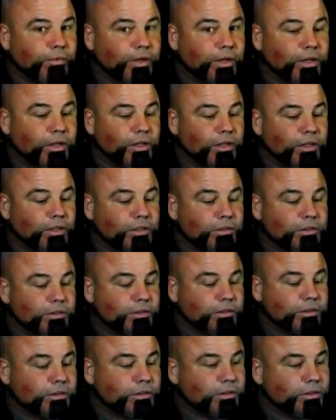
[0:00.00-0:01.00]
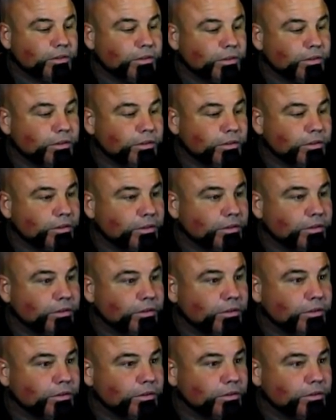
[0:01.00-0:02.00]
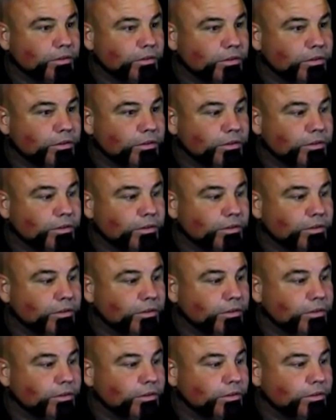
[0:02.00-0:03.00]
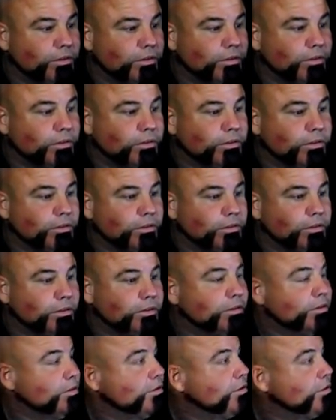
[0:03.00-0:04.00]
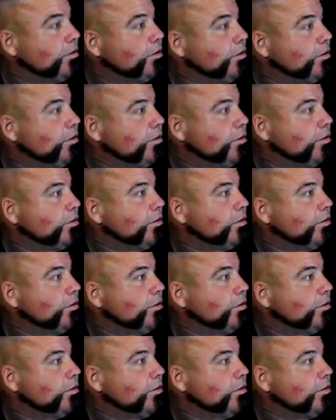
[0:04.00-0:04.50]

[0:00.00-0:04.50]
(silent)